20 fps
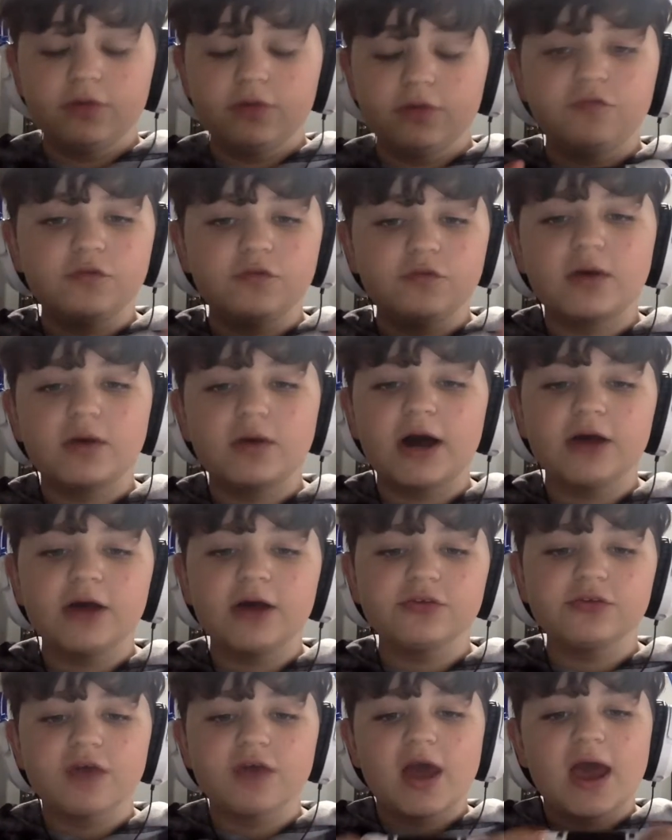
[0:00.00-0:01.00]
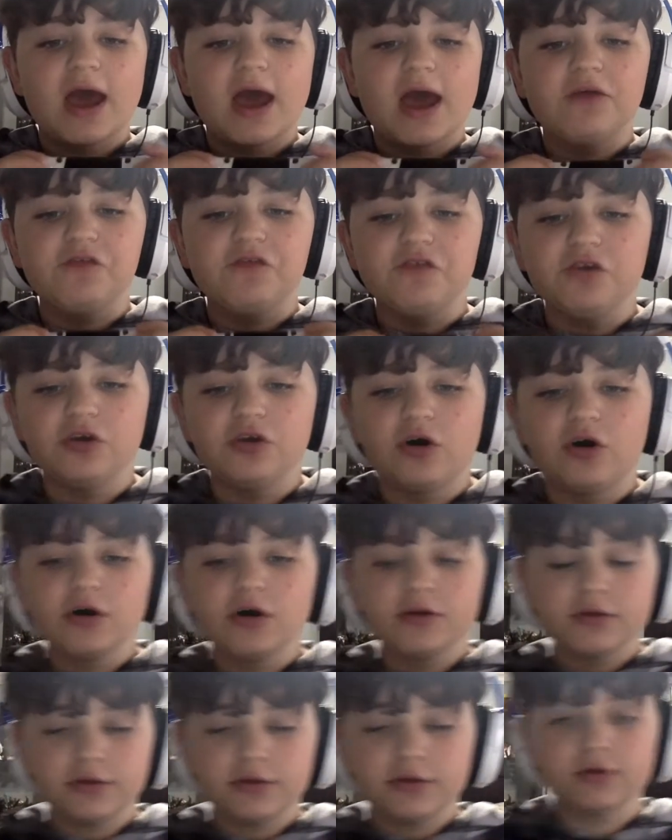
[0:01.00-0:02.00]
If you guys have
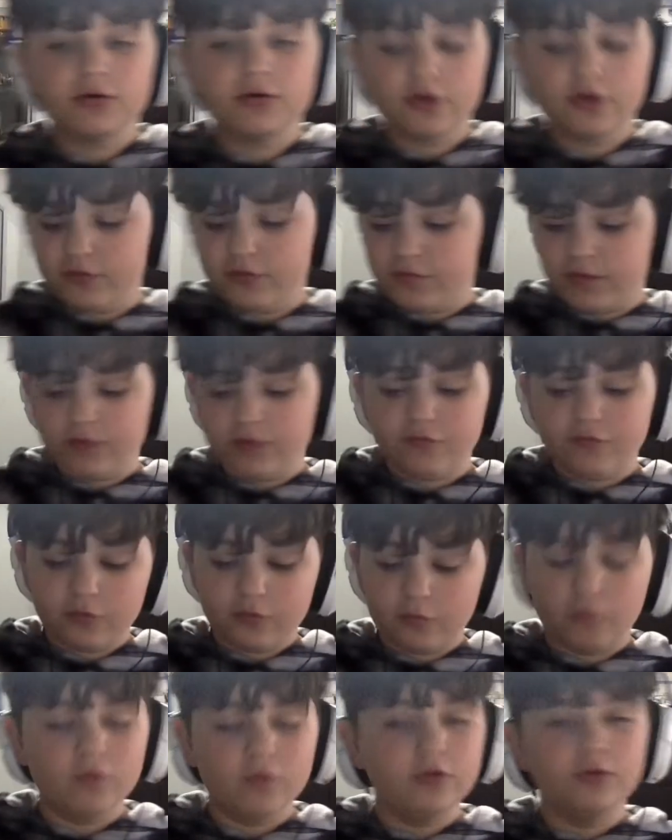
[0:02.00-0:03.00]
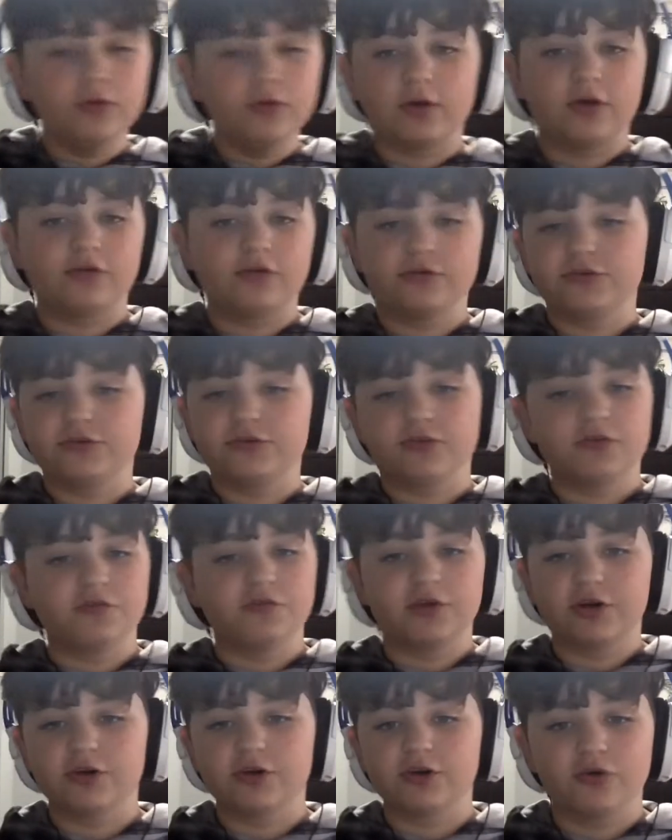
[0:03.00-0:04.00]
not heard of Evil, you guys are just
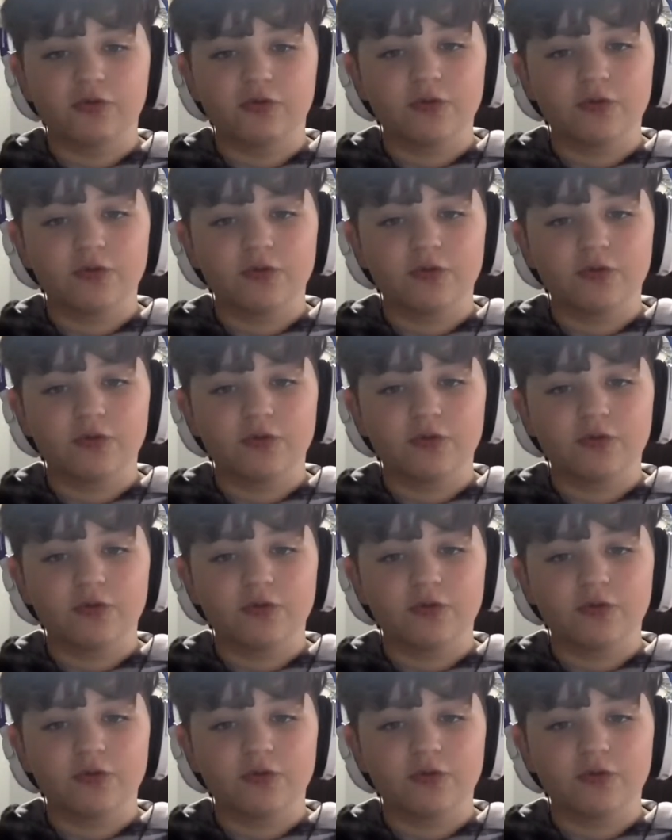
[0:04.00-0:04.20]
living under a